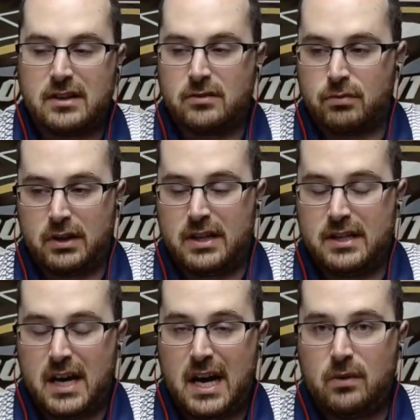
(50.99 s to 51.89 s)
It's really
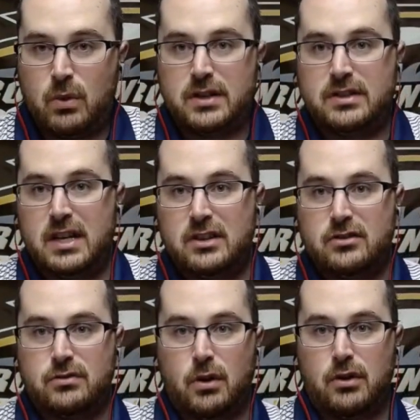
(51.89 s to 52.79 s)
not what Dennis
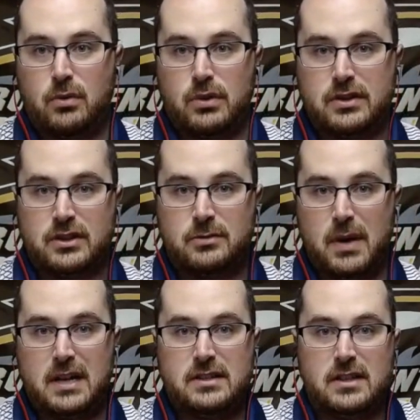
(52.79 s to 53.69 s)
Schroder was
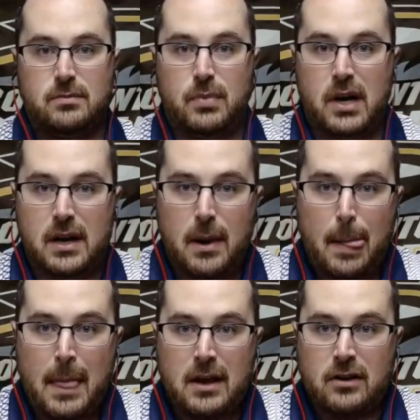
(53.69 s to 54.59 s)
expecting, but
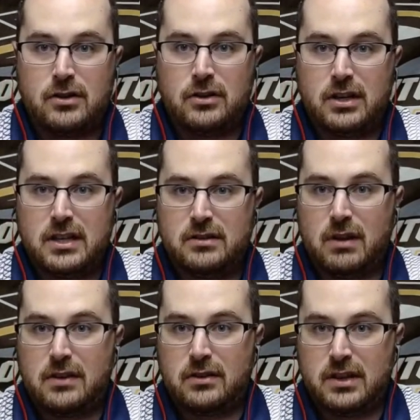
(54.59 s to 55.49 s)
you look at
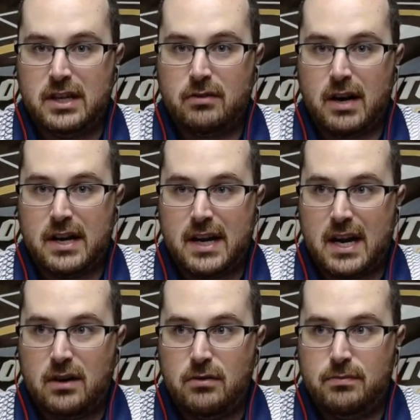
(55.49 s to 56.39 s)
around the league right
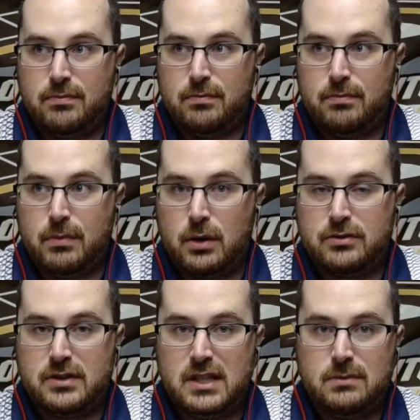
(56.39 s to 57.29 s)
now,
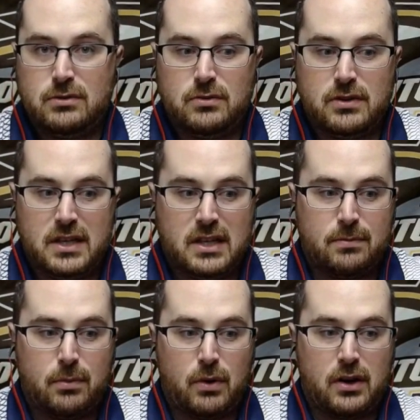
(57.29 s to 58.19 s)
most teams who needed a
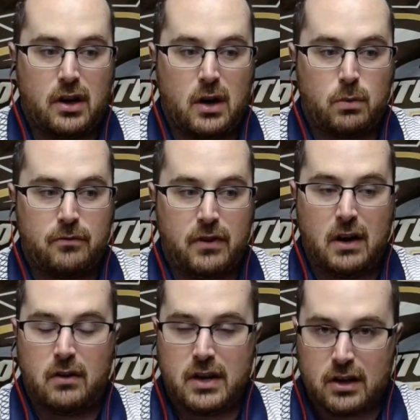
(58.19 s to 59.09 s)
point guard were
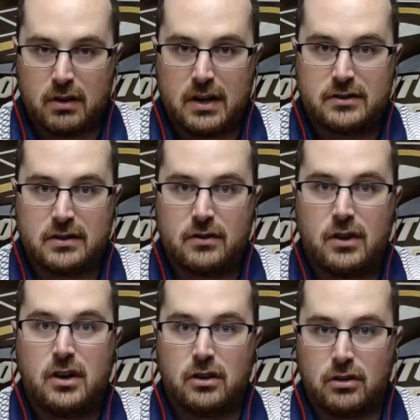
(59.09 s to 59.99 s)
very aggressive
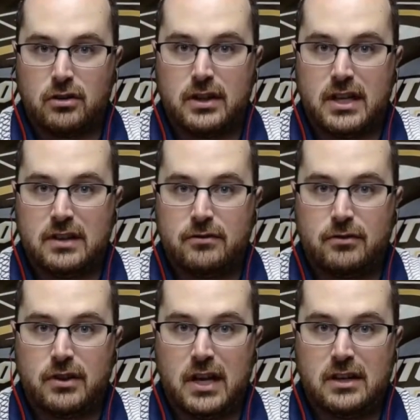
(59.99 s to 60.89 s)
early in
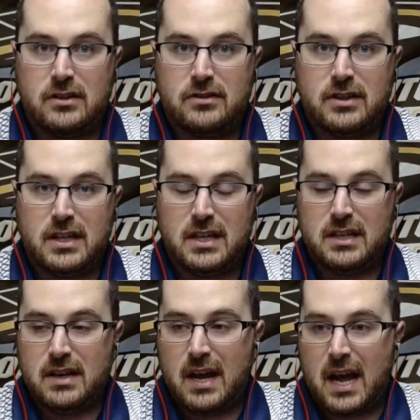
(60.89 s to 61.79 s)
free agency
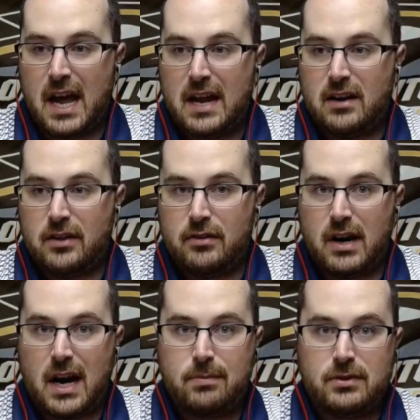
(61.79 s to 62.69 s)
and had other
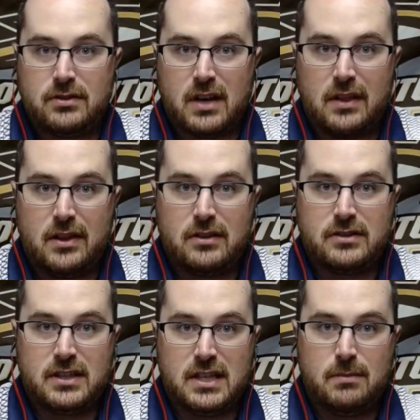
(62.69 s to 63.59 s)
options on their
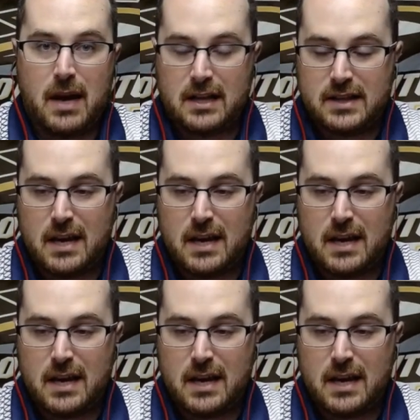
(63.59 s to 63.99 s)
team at